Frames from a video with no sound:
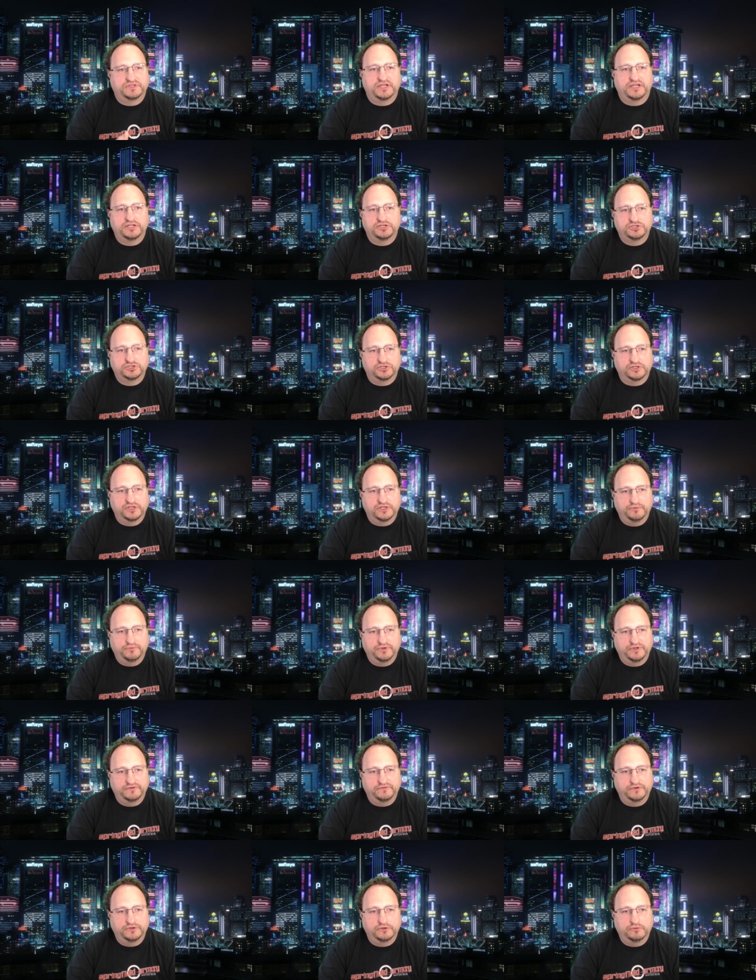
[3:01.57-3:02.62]
potentially
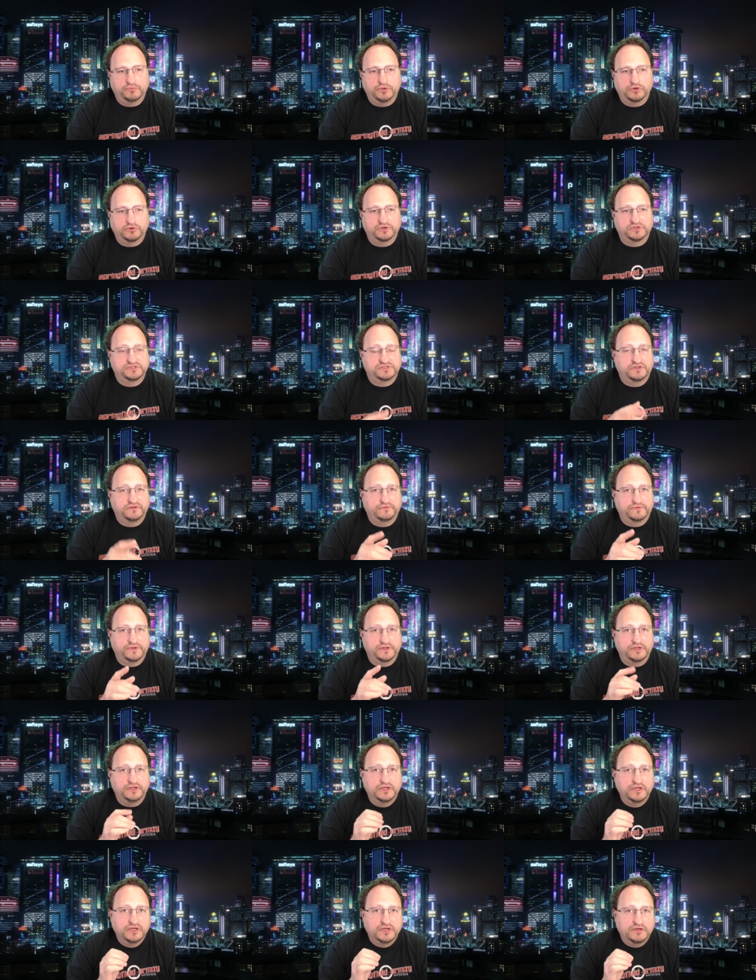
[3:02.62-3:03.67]
a you a bonus,
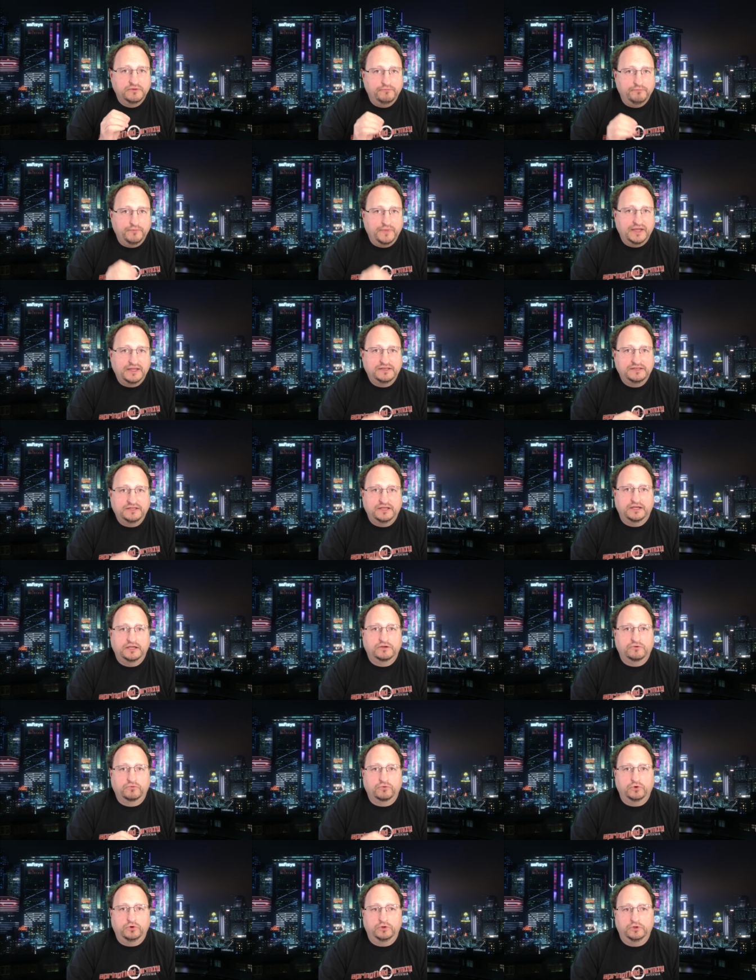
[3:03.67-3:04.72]
give the med
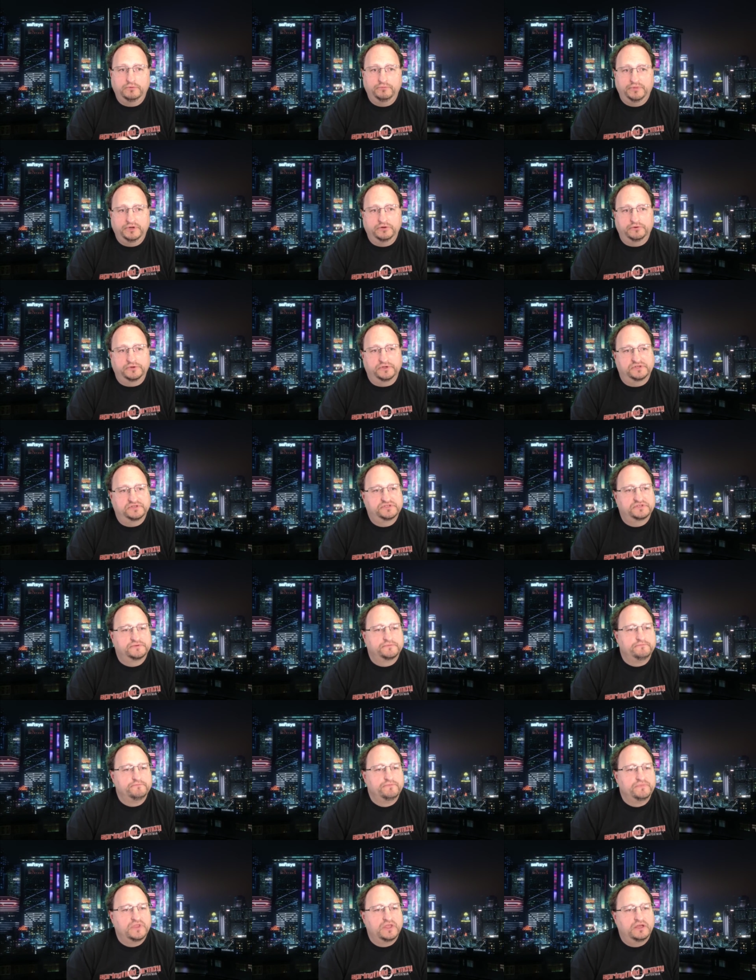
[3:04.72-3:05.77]
tech role a
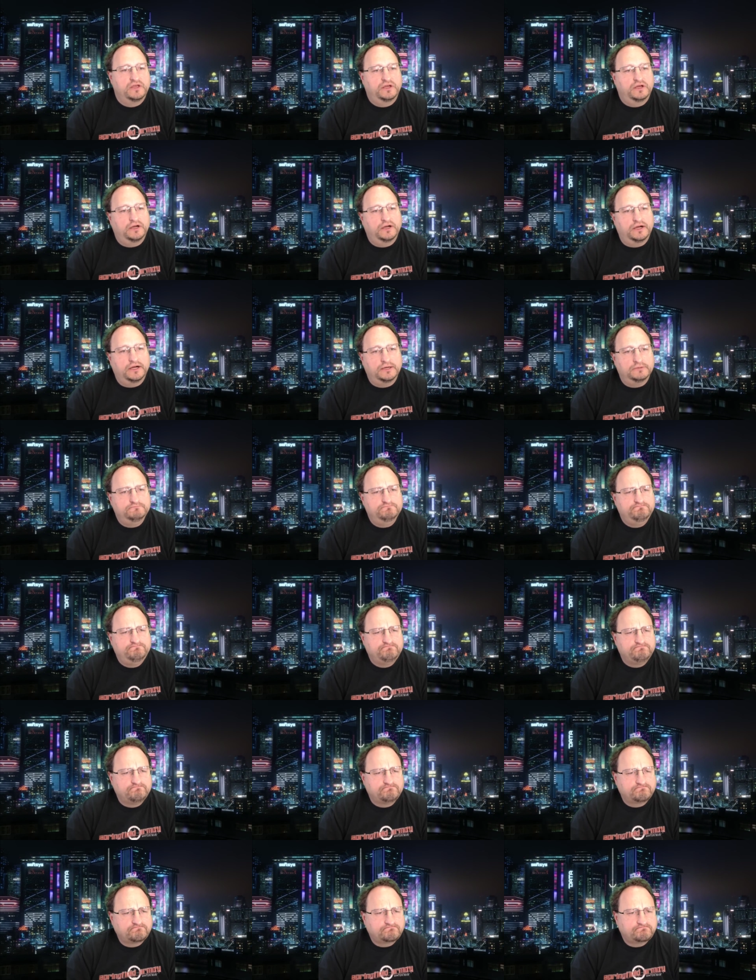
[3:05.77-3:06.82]
bonus.
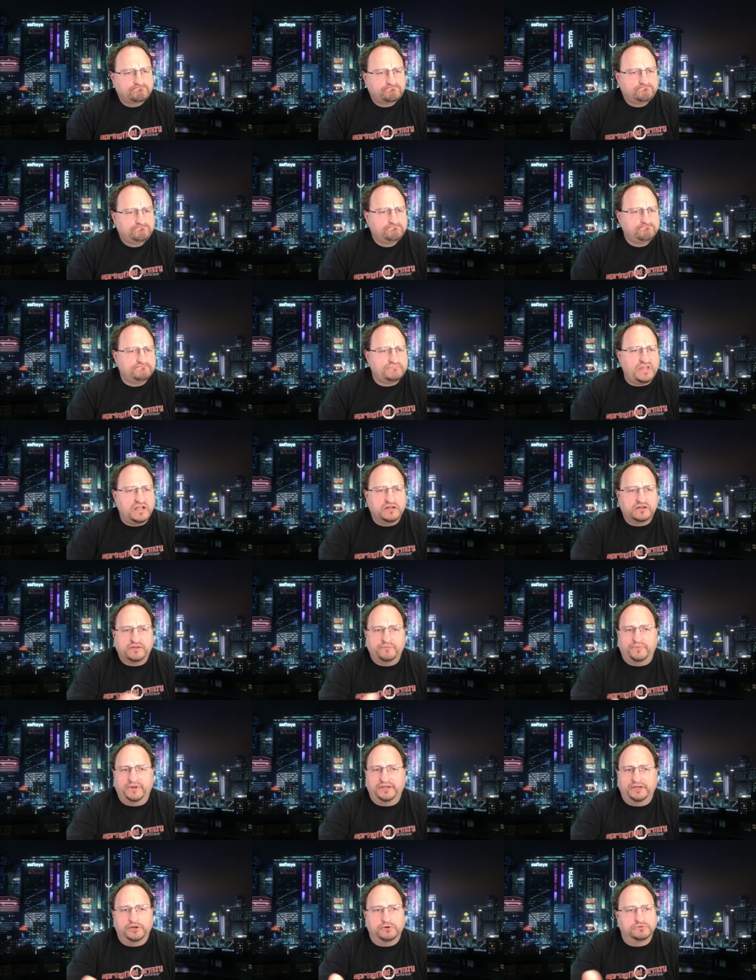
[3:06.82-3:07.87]
Um,
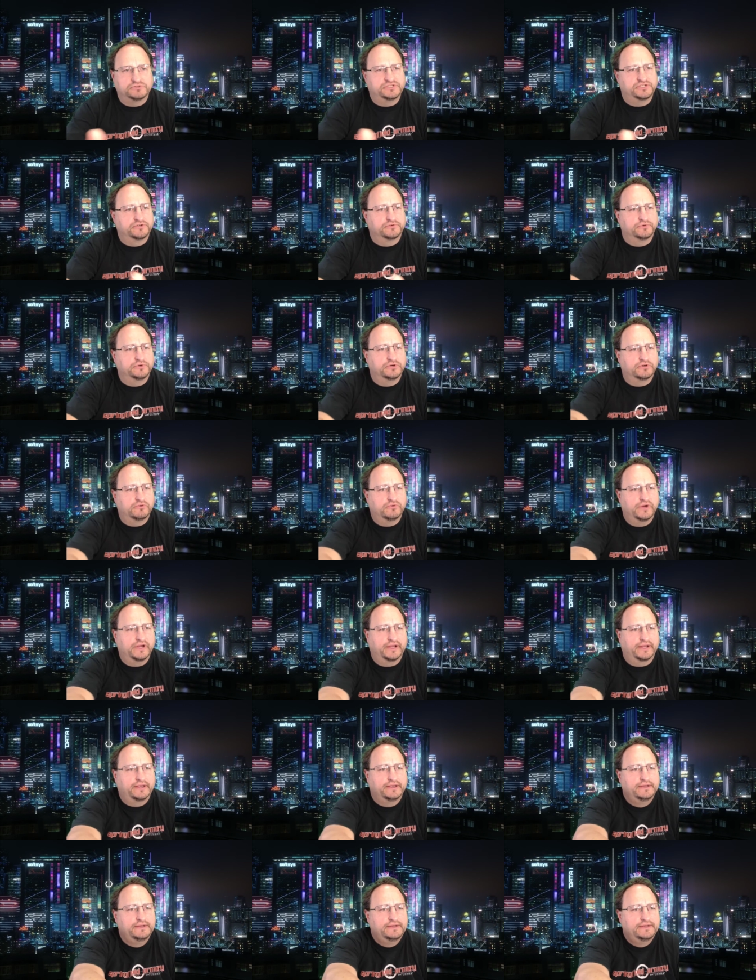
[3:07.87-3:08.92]
look at my notes here real
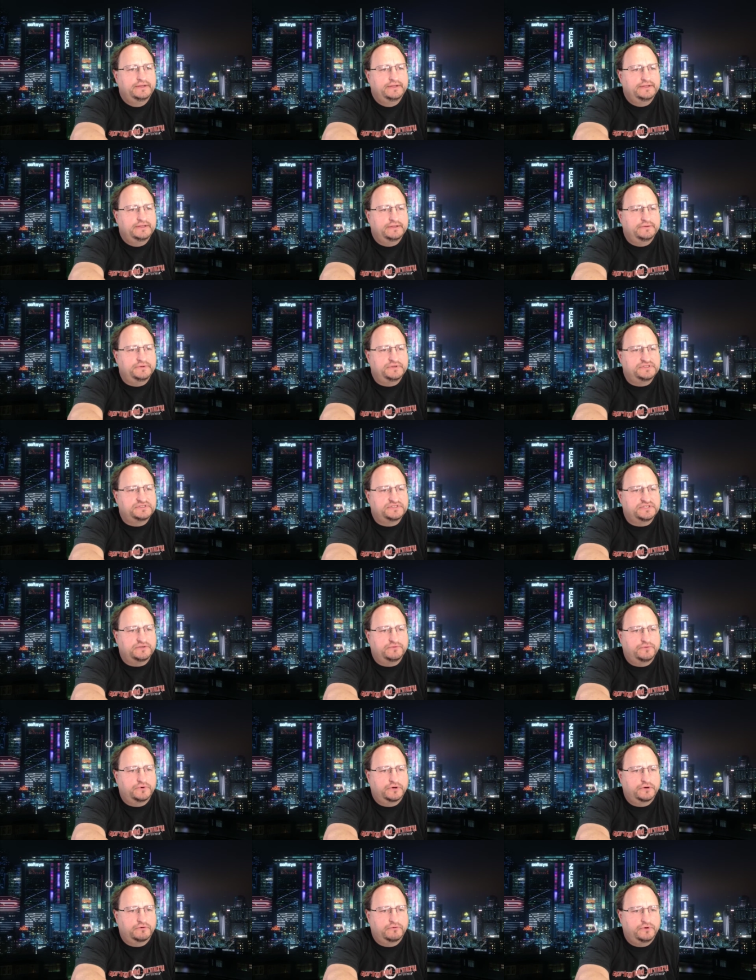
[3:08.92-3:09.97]
quick. Let me
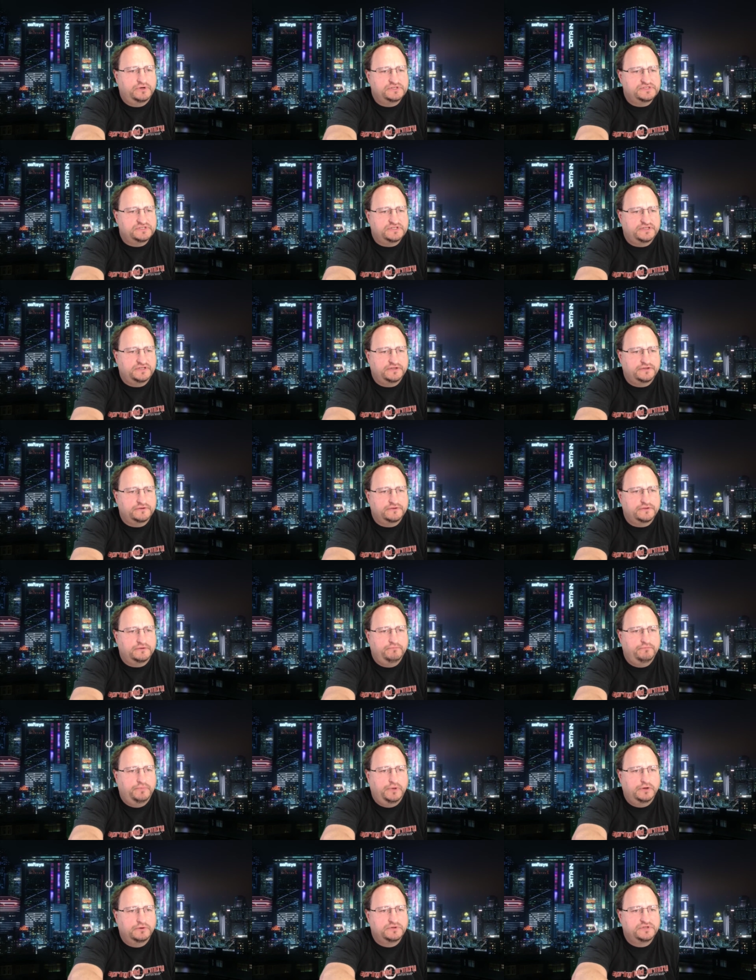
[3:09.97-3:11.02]
see, where was it here?
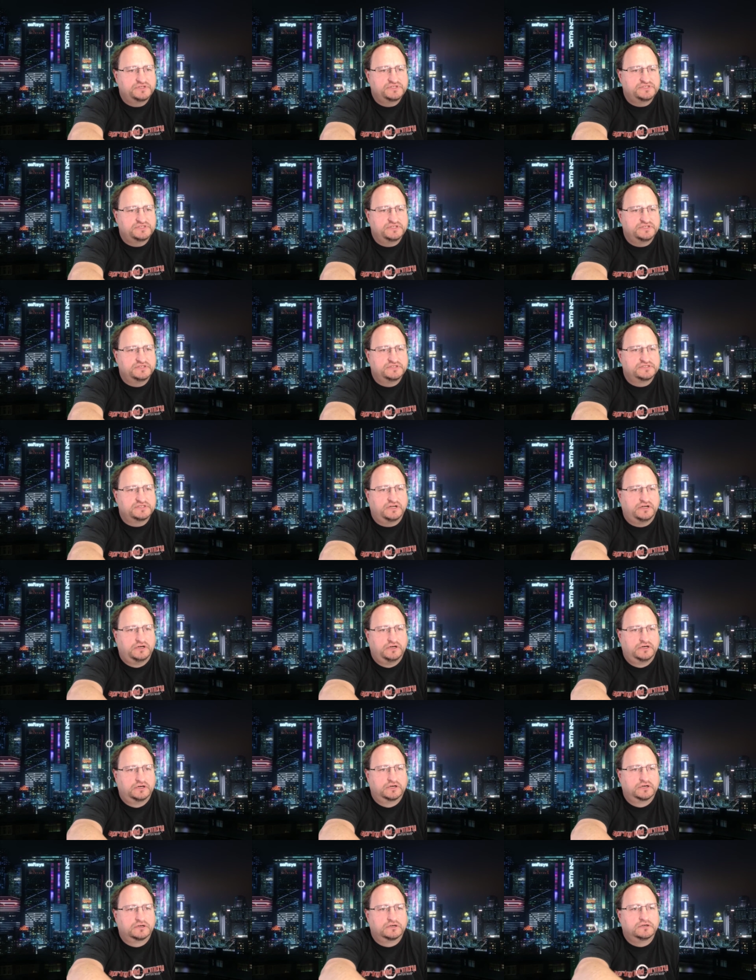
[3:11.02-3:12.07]
The bonuses
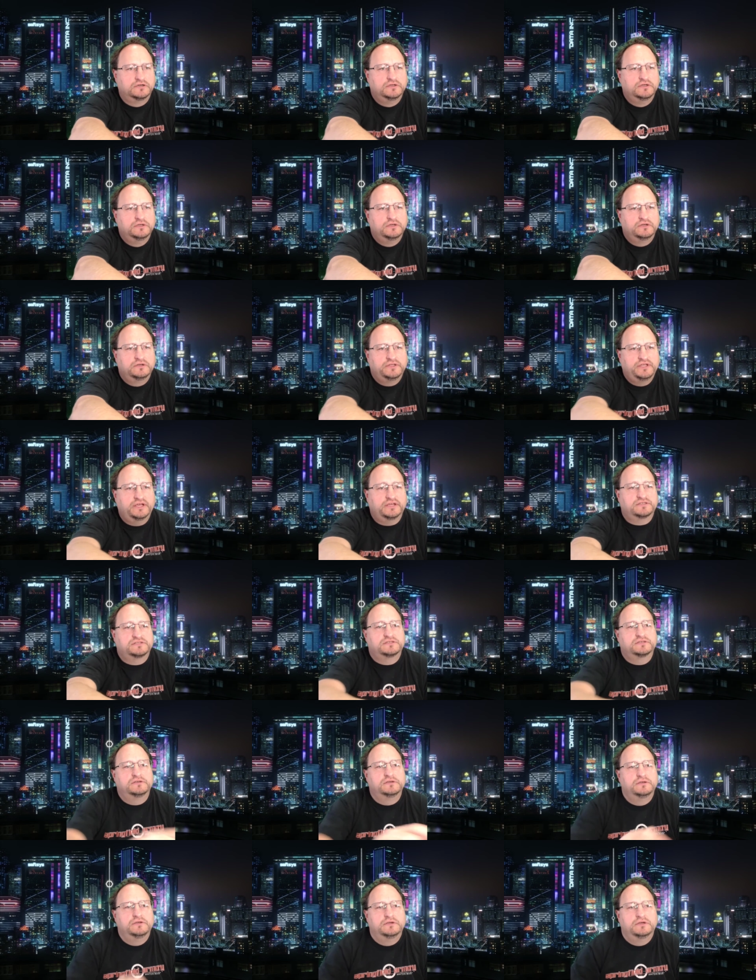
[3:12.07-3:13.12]
or,
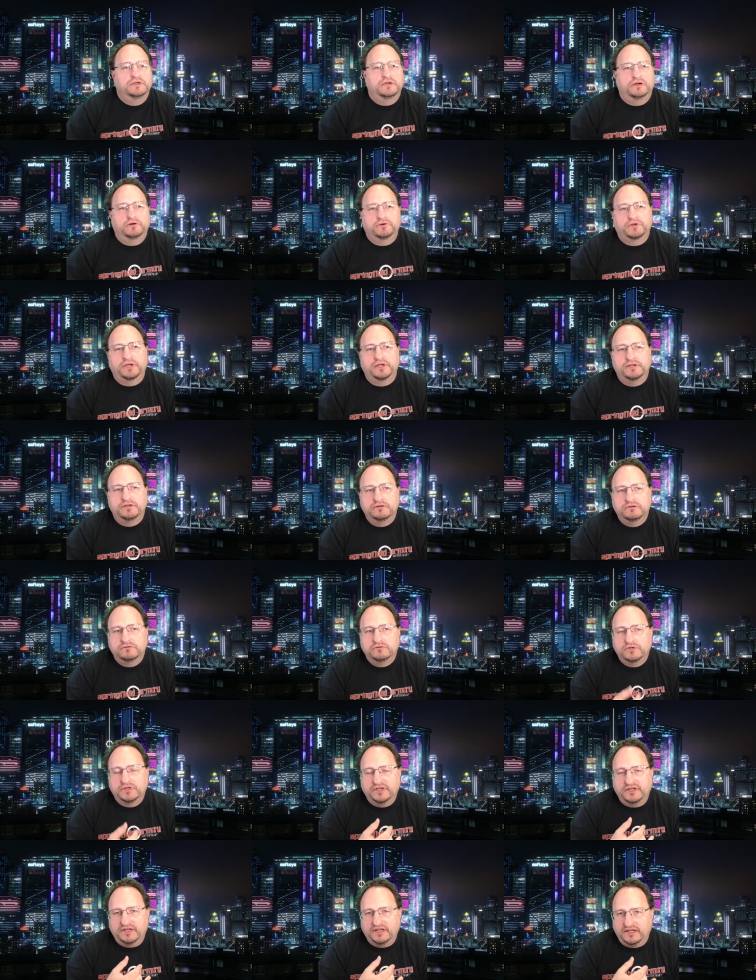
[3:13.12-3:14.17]
yes, okay.
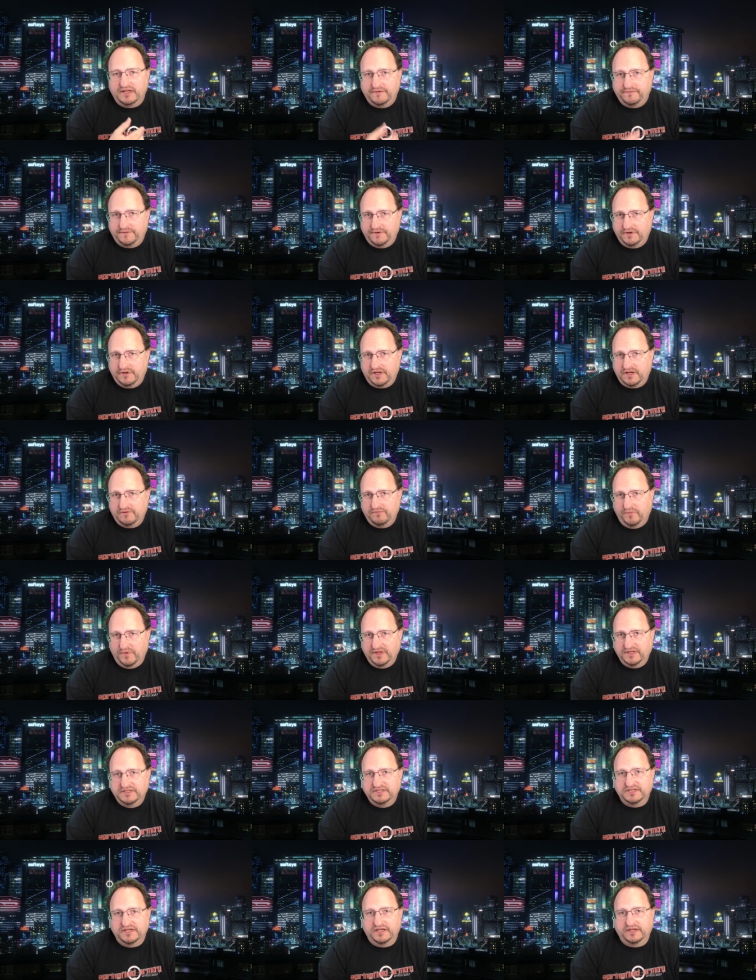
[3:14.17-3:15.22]
If you have
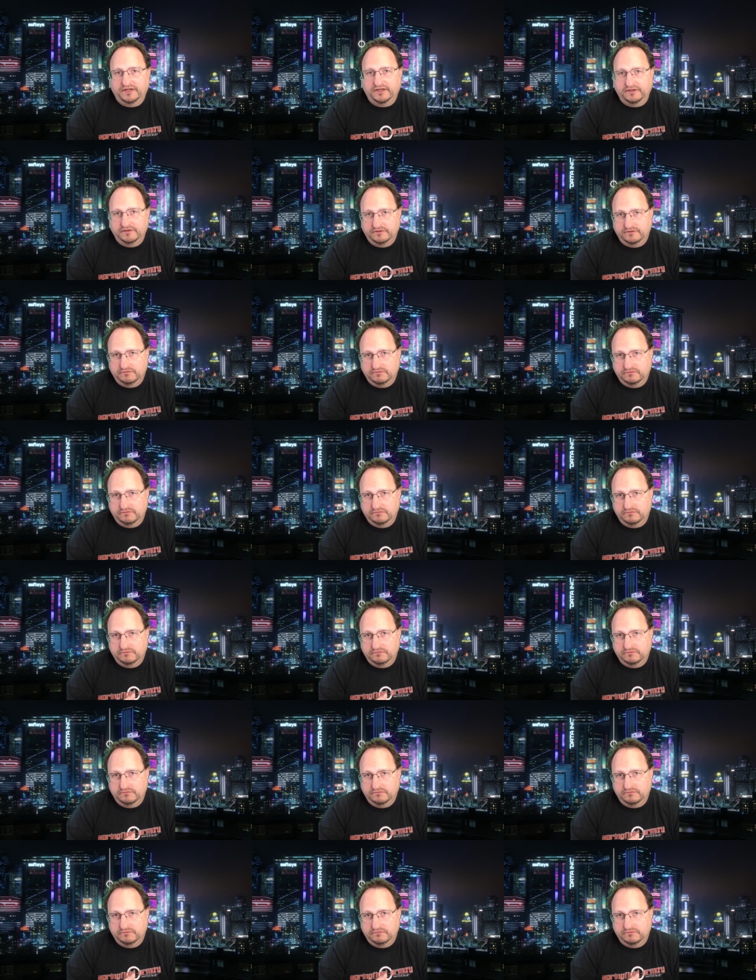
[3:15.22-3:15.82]
med tech,